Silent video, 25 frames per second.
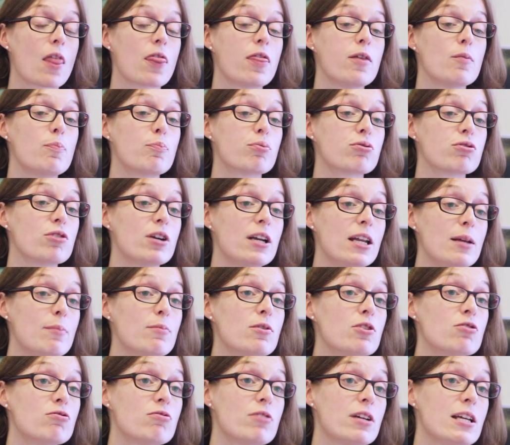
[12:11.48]
The
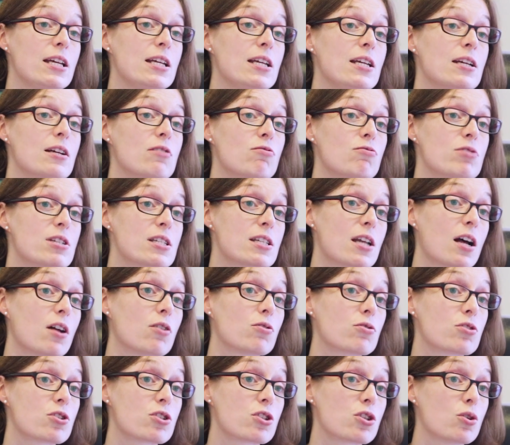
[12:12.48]
preliminary
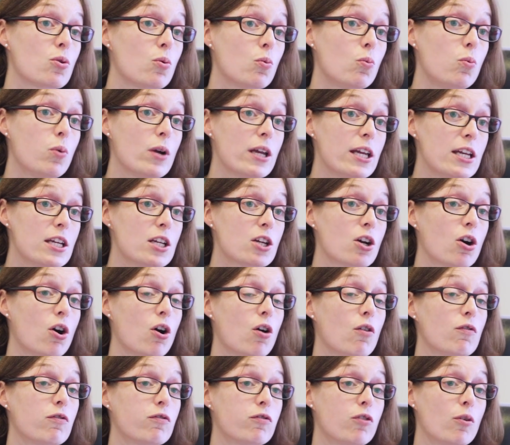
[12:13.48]
results that we
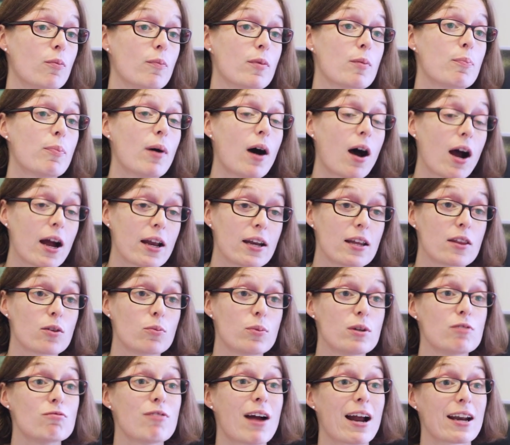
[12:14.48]
got from the pilot that
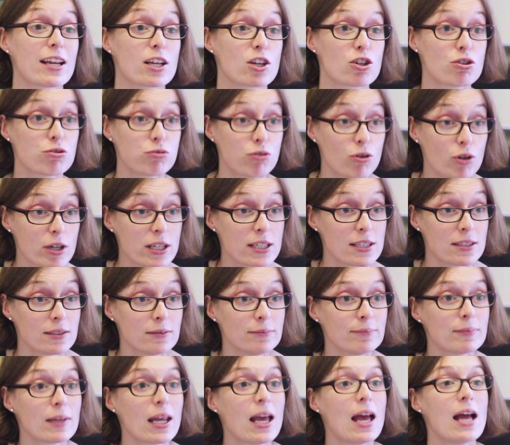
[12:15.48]
we ran in
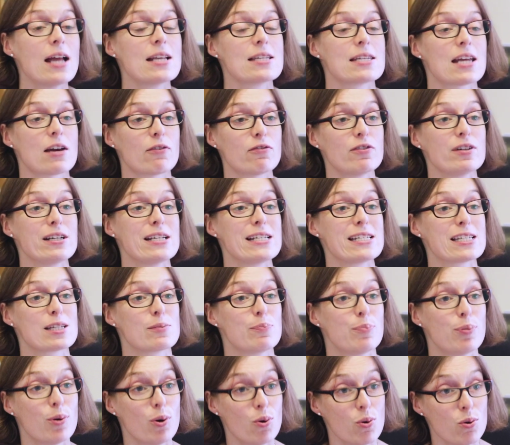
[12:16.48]
Croydon definitely
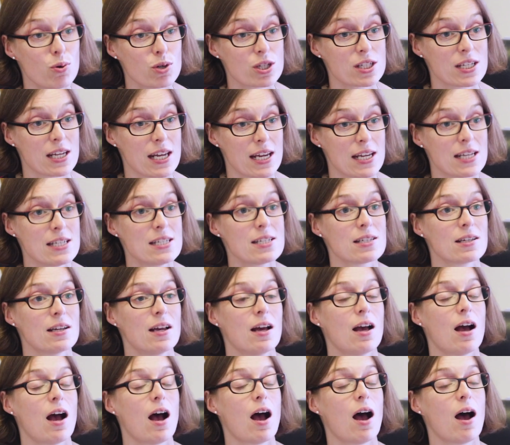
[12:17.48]
supported
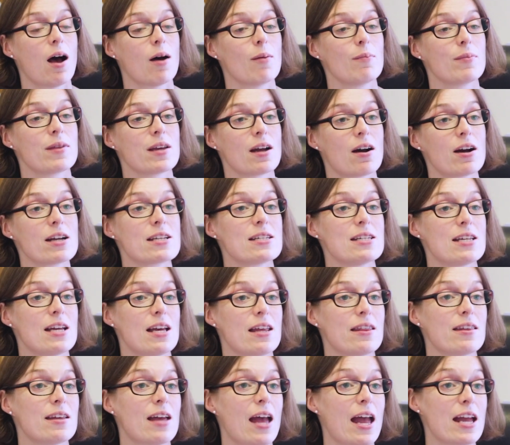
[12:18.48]
the
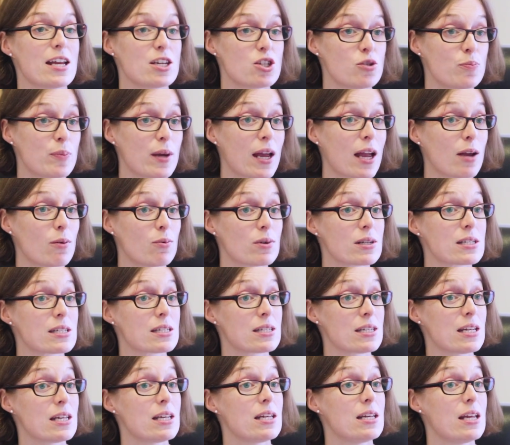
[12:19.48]
idea that
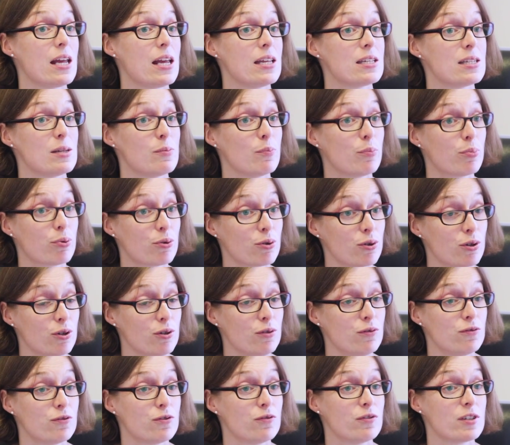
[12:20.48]
HbA1c is
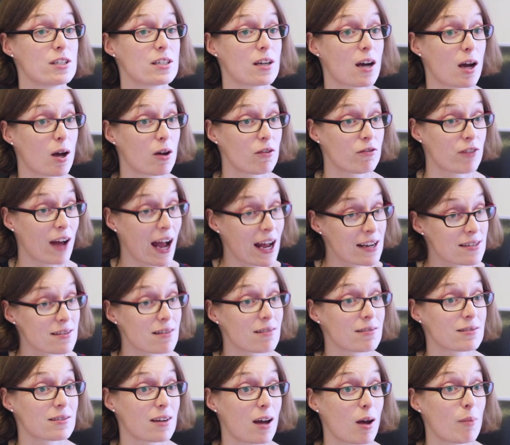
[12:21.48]
improved for
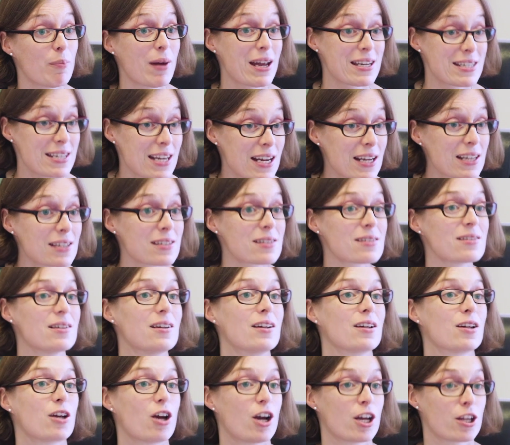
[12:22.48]
adult diabetics
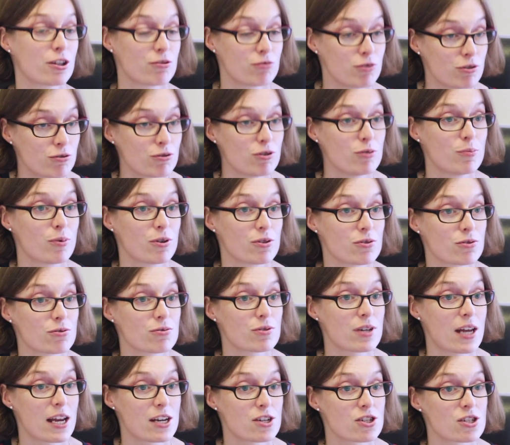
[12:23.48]
going through group
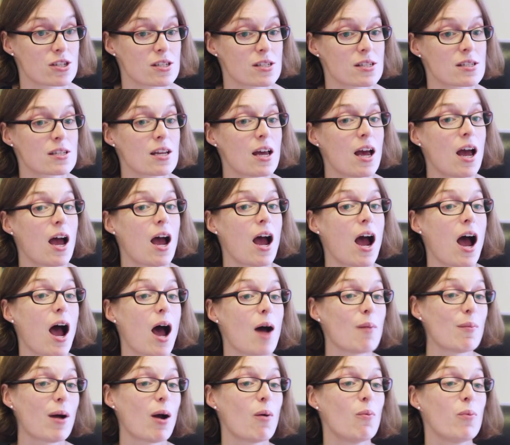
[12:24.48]
consultations.
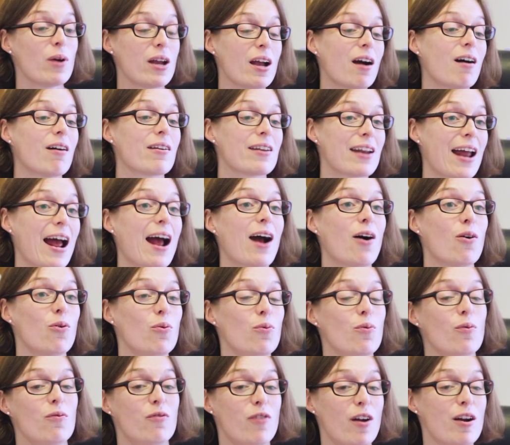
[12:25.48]
And we are
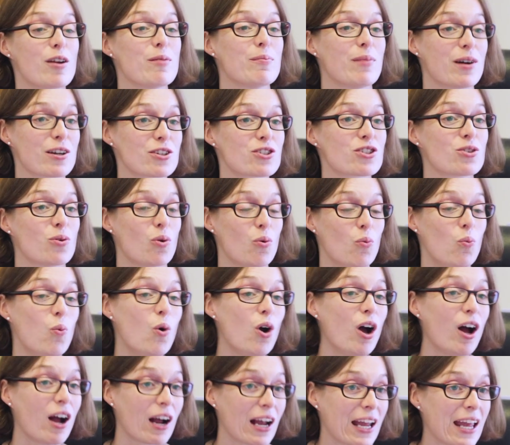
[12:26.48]
now very much
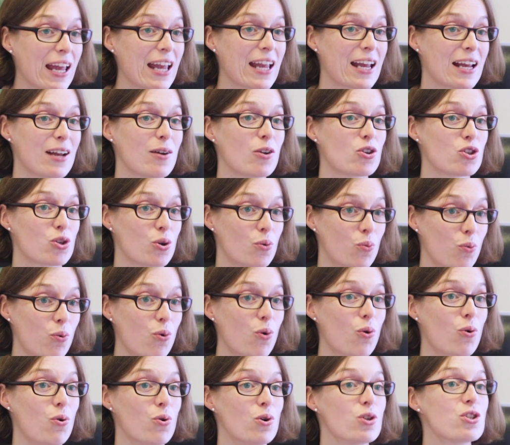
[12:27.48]
working
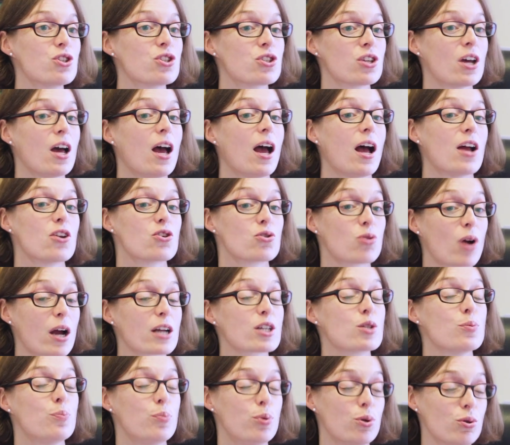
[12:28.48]
towards
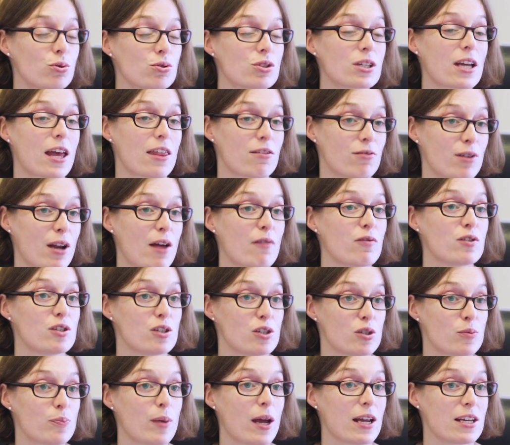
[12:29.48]
trying to pull together an
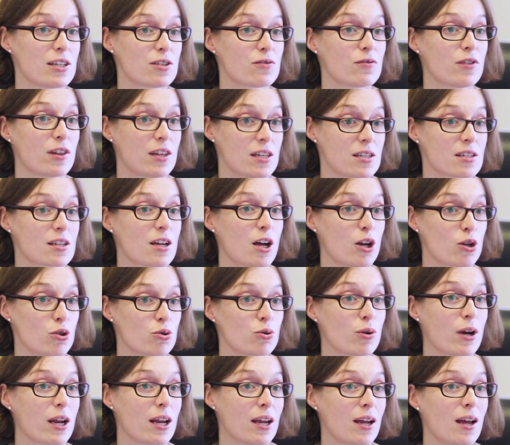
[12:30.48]
evidence base for this
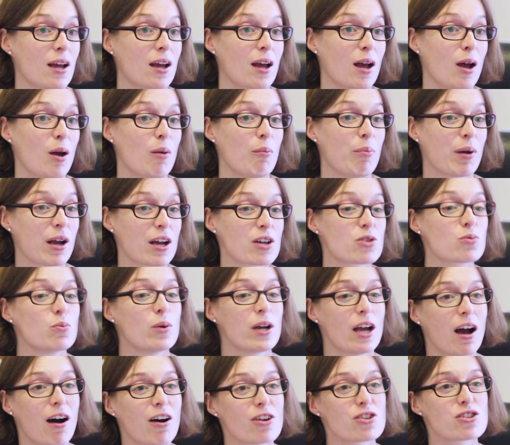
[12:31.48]
country, because
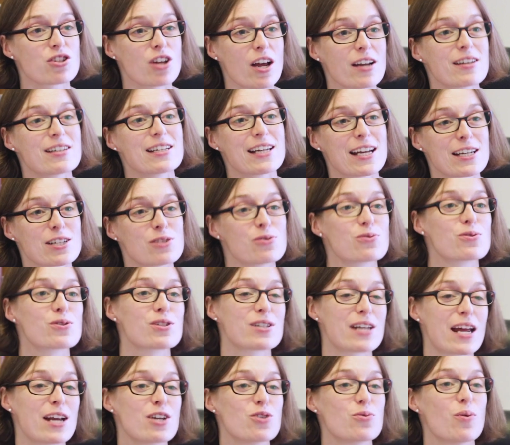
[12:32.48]
we are certainly getting to a
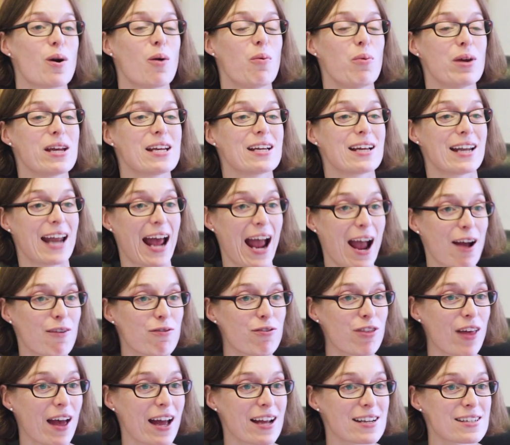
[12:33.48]
stage where we can
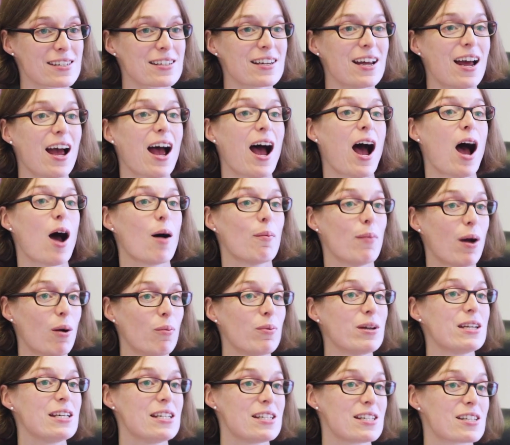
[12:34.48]
have that, and
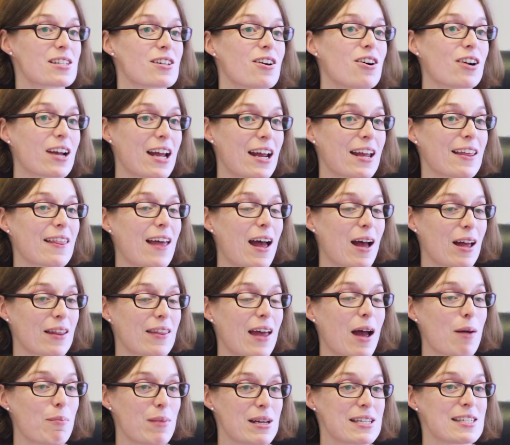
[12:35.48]
we need to start getting
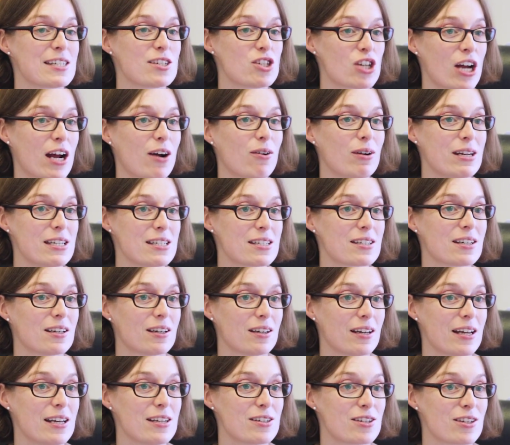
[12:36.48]
that message out
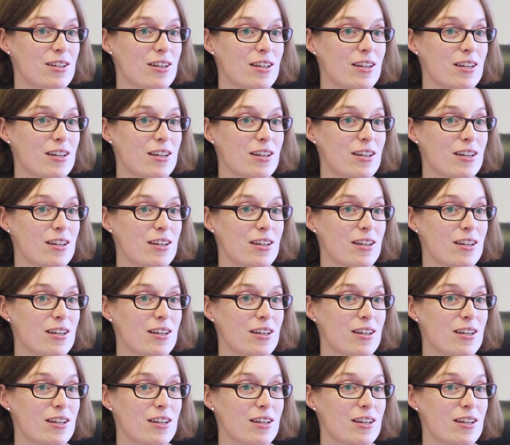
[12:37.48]
into